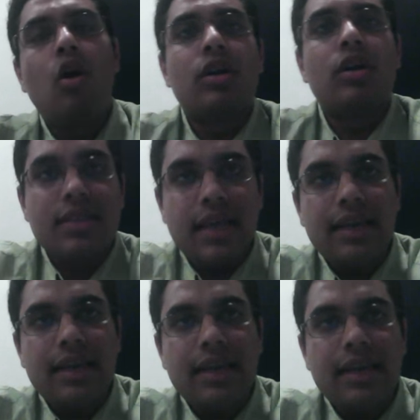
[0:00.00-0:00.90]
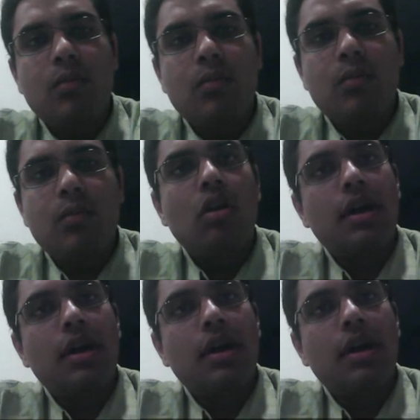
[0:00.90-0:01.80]
Or the second step, what is called
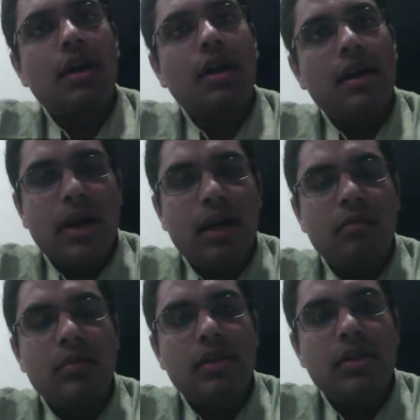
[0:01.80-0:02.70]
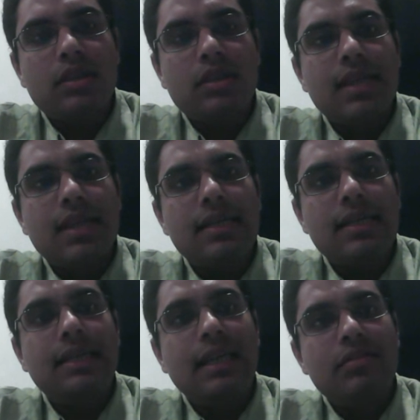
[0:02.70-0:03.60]
the continuing mandamus, is
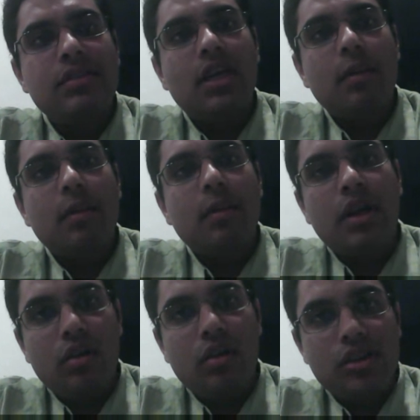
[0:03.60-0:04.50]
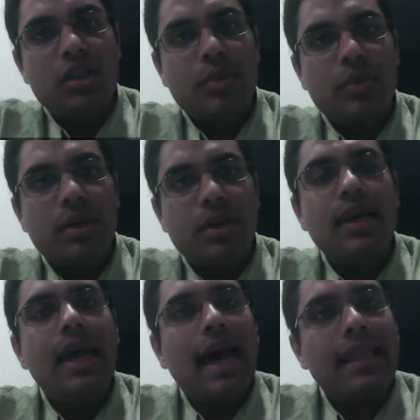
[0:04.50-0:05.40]
that it gives a particular judgment
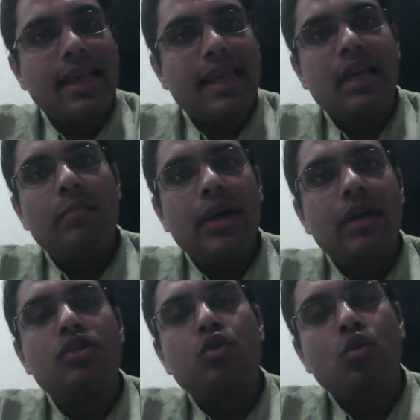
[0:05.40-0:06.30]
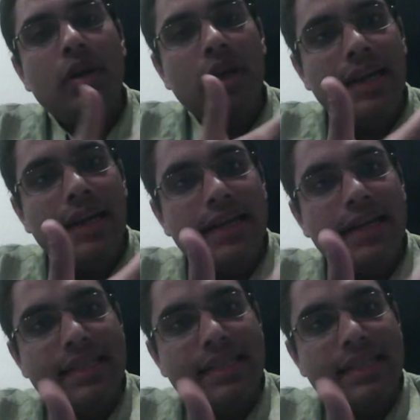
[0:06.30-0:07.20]
and then it begins to
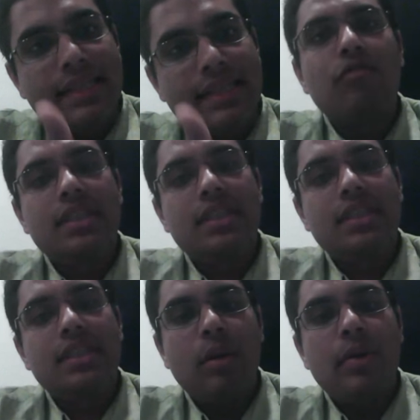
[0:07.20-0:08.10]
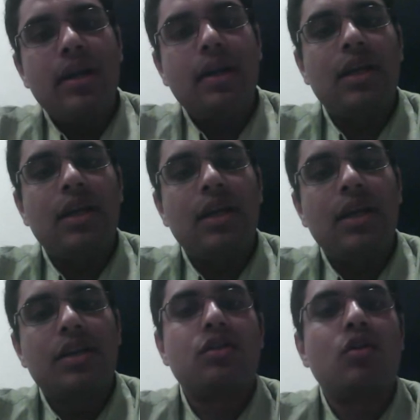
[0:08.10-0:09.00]
itself oversee the implementation,
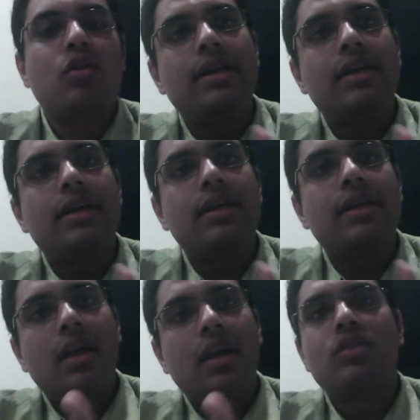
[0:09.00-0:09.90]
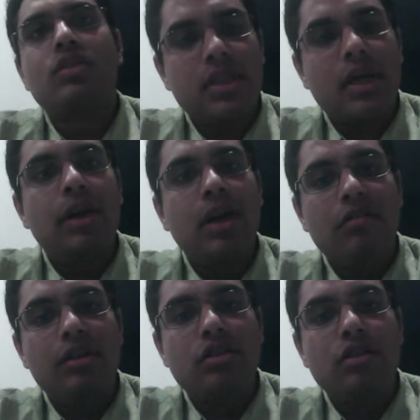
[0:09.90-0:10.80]
or it allows some
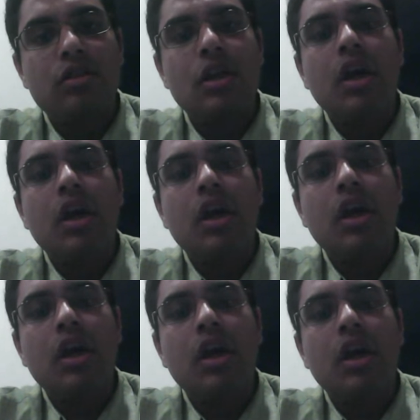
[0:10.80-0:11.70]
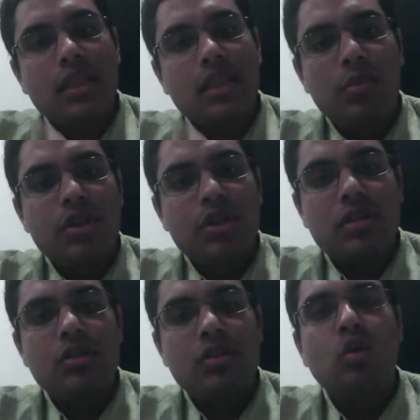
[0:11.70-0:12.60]
individuals to act as
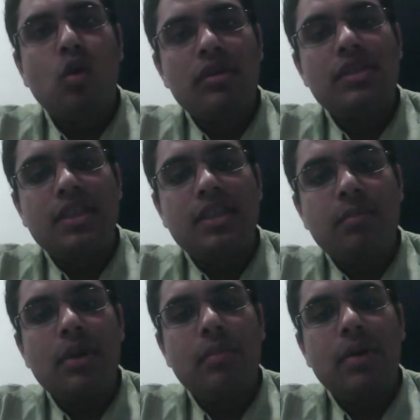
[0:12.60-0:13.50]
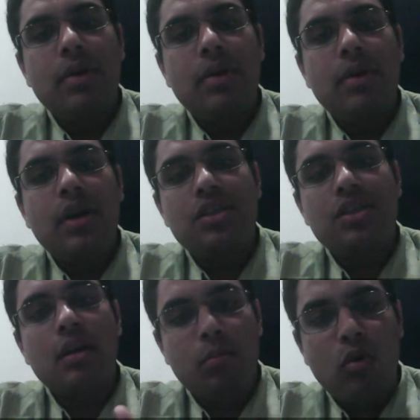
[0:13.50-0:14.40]
commissioners who oversee the implementation and
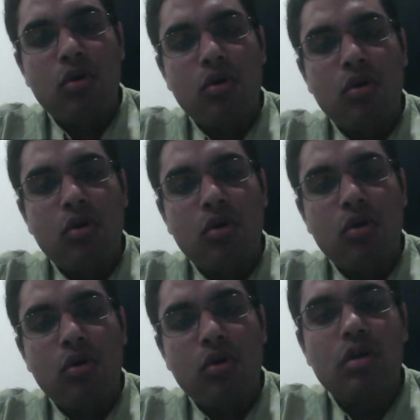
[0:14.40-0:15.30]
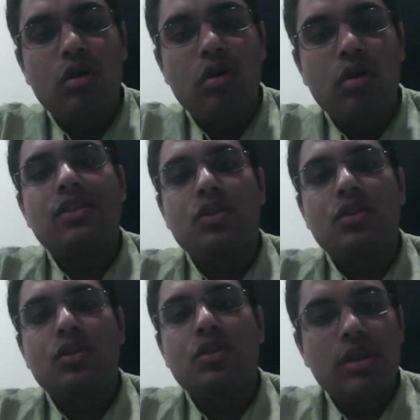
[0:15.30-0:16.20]
then report to the court as to
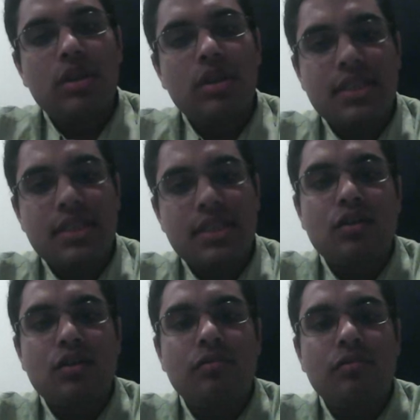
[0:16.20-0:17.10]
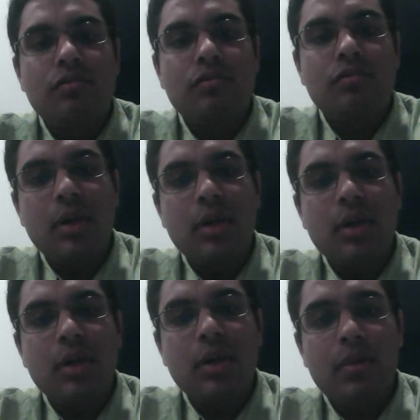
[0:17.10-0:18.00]
the state of the judgment being
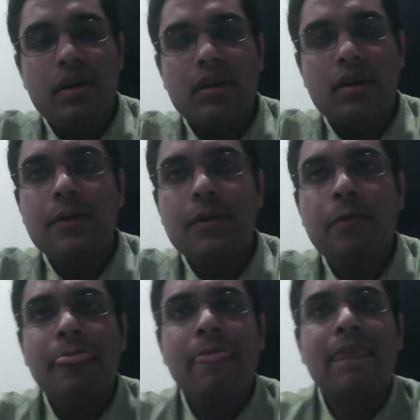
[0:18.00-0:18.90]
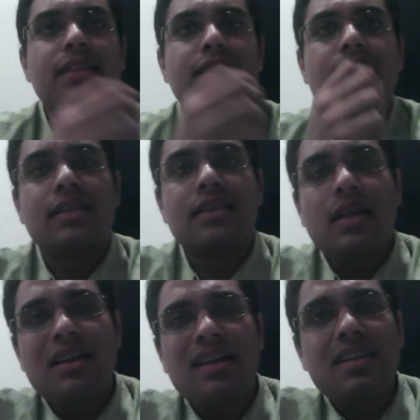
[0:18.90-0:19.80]
implemented. This has
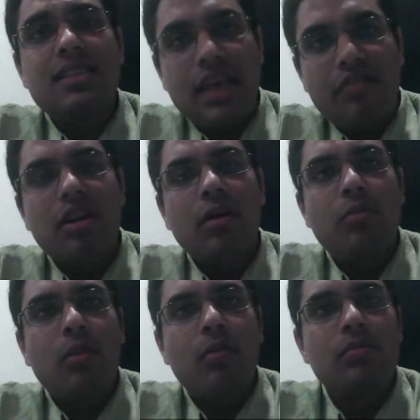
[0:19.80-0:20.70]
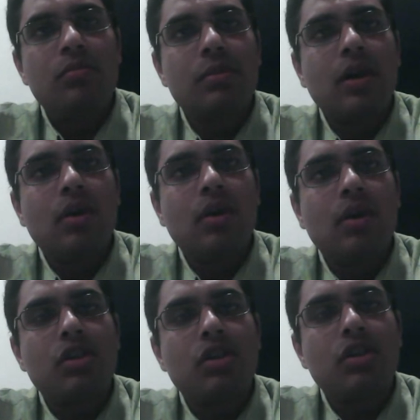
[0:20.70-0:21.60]
resulted in several problems because
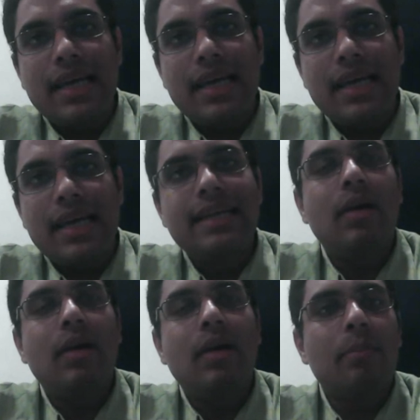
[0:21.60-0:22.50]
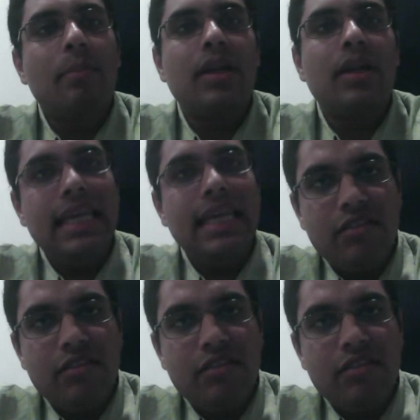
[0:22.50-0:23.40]
what has ended up happening is that even
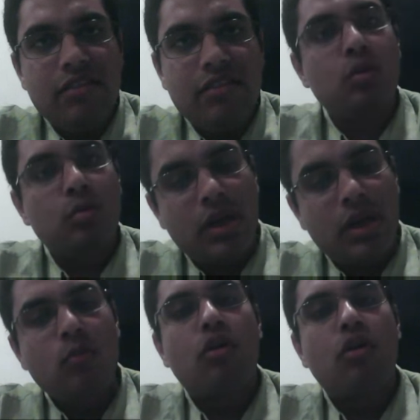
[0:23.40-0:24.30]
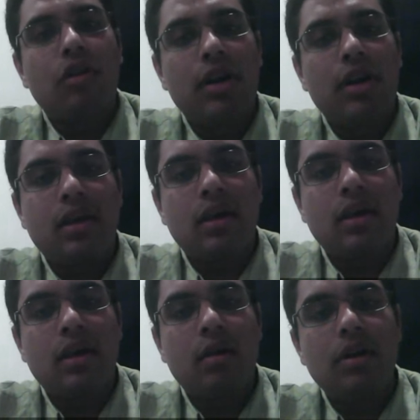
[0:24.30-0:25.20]
after the Supreme Court, for example,